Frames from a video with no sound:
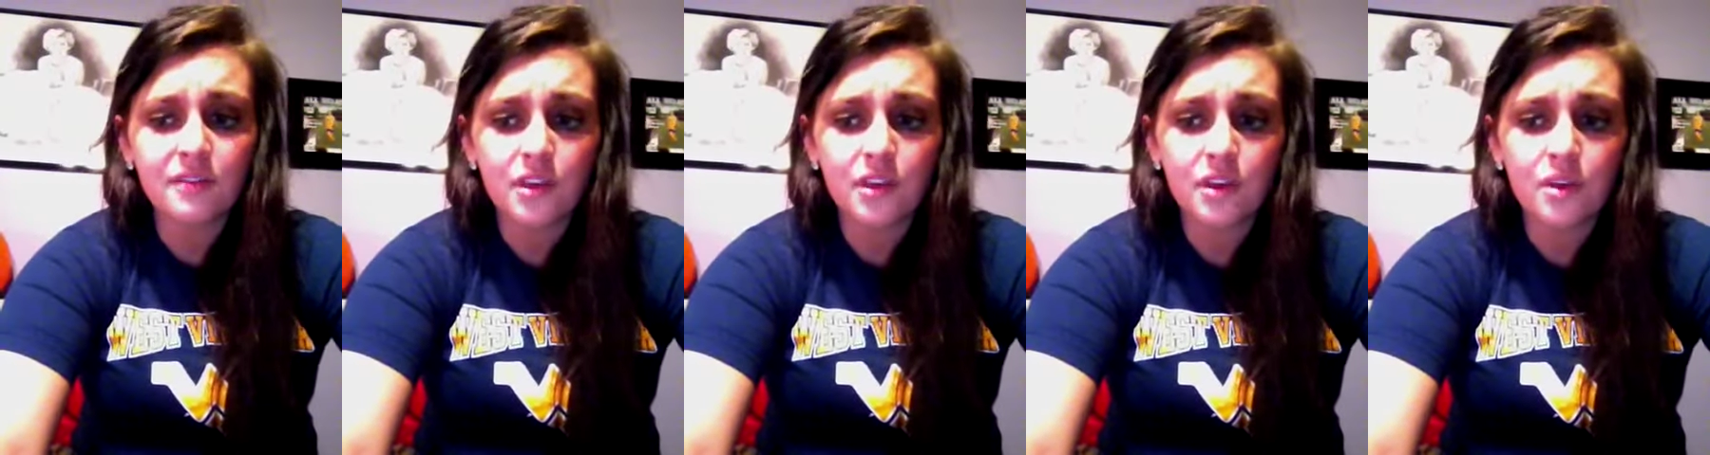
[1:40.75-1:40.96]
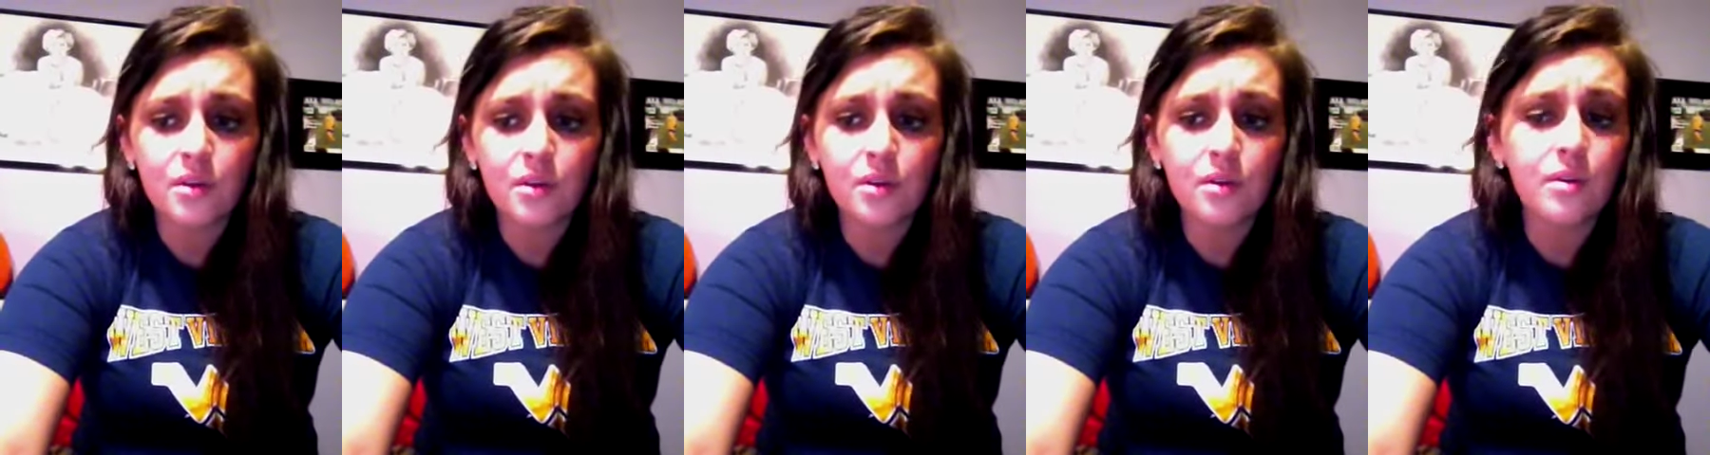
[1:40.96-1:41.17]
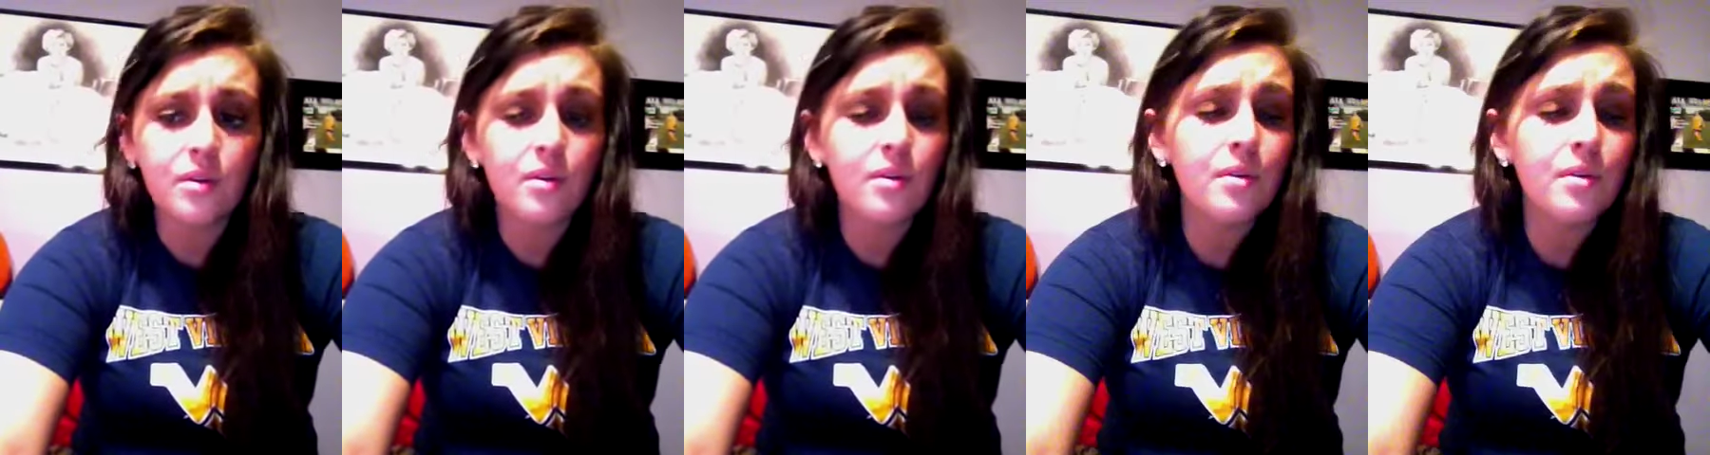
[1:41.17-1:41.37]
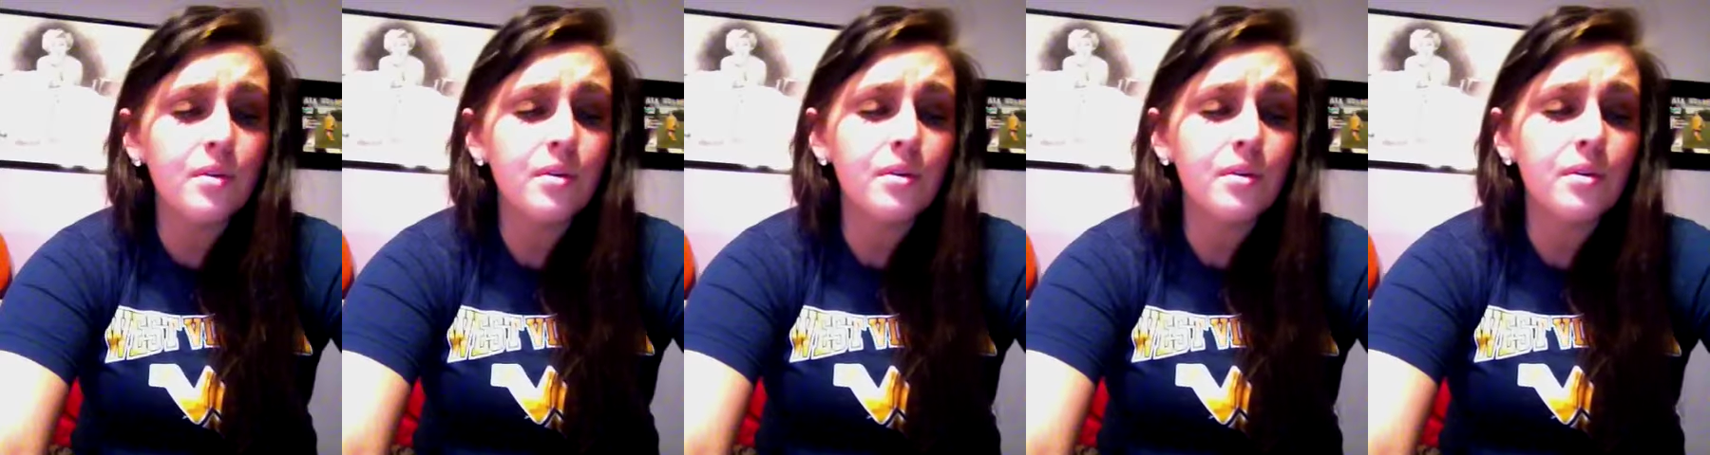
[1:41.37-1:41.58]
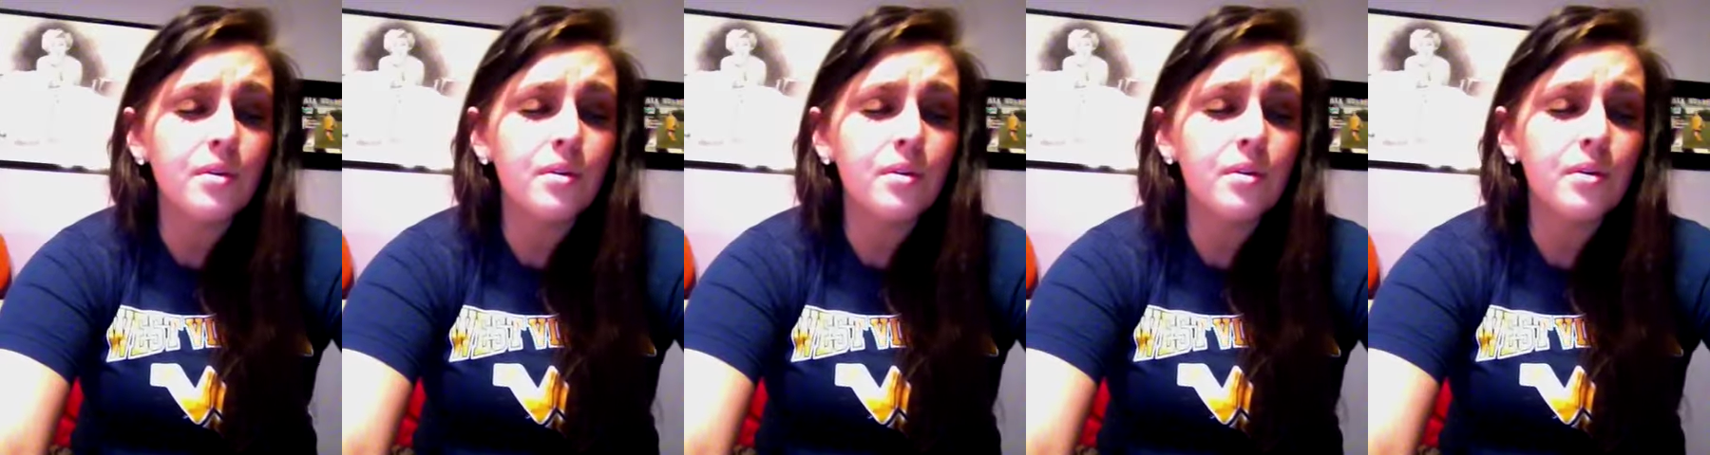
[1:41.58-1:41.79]

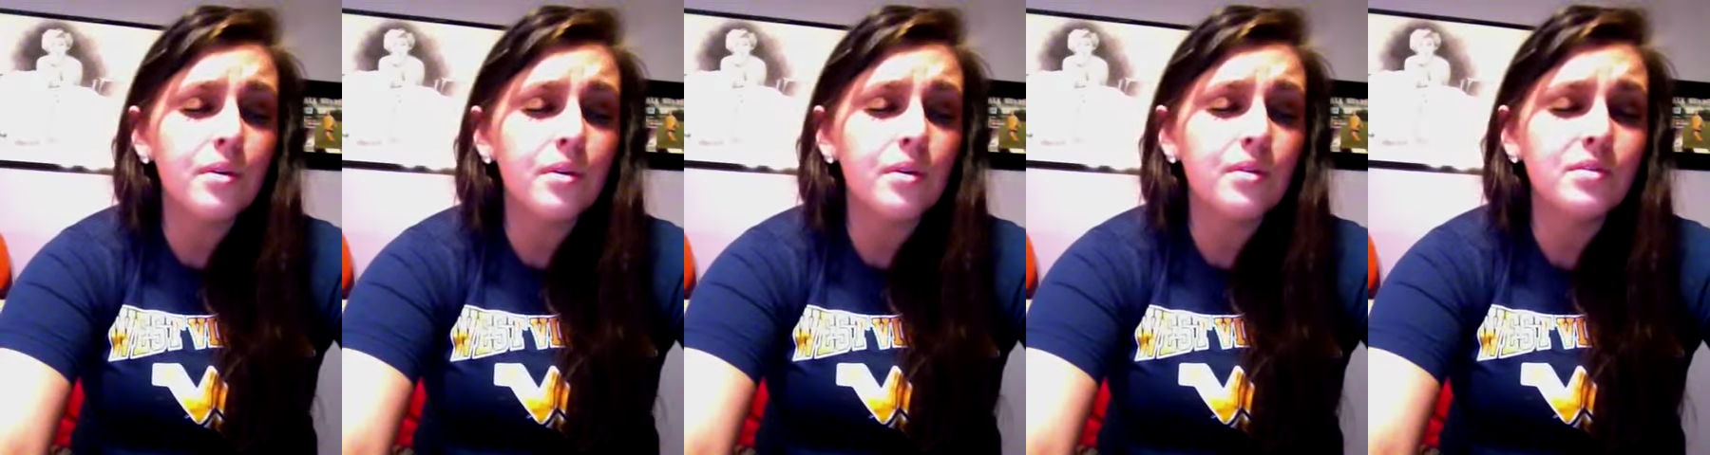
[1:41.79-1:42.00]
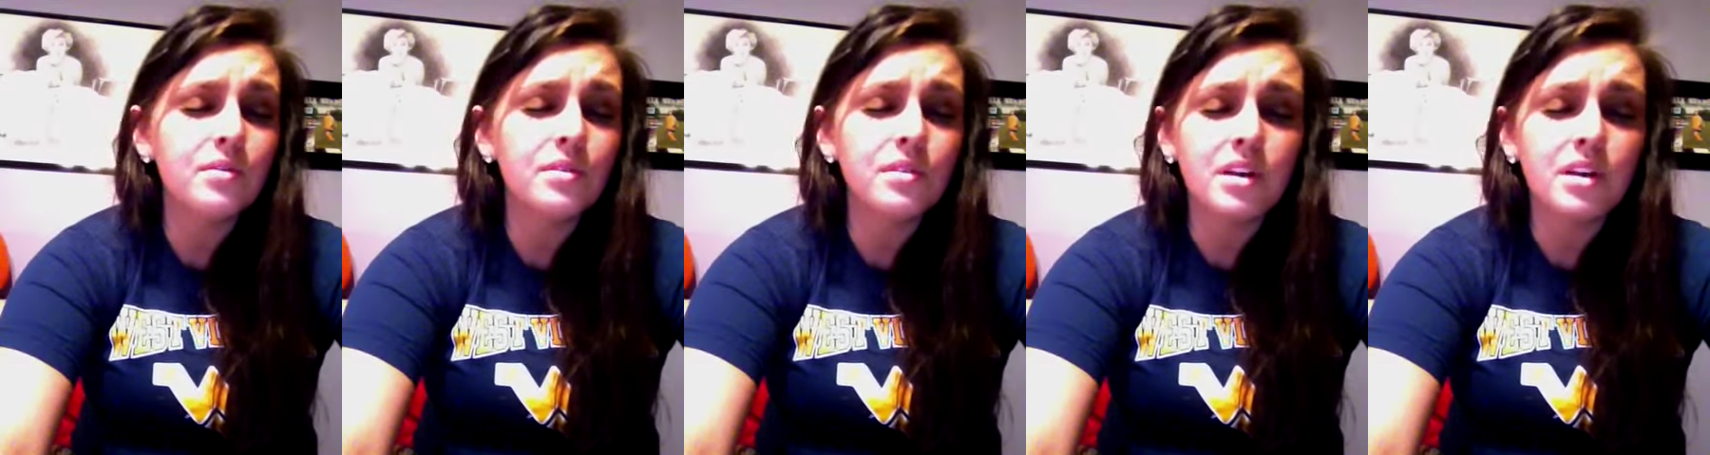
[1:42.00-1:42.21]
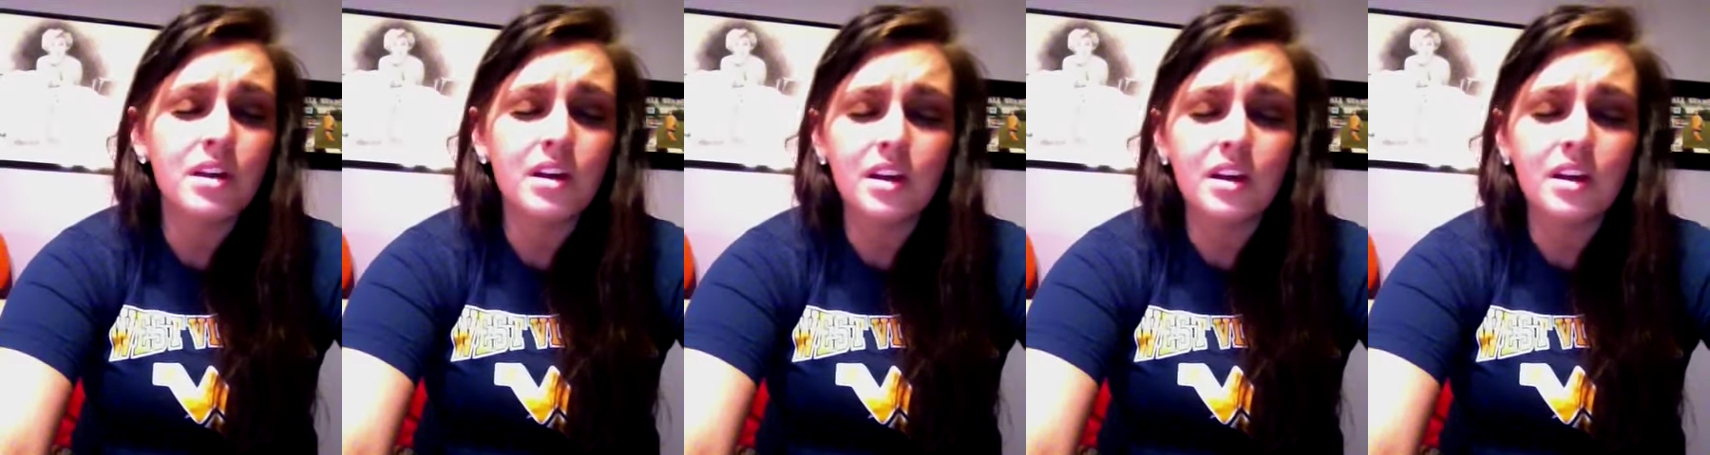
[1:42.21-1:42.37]
you?